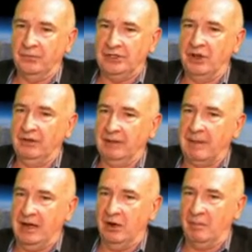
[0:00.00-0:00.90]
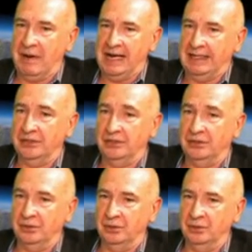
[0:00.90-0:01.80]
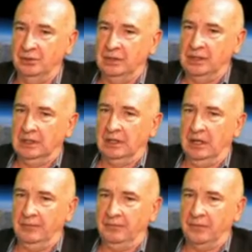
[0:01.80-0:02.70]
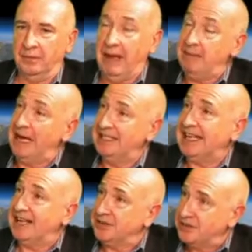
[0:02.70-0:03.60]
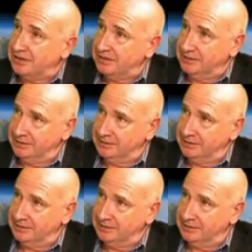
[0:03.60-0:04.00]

resolved in my own mind to make my stance.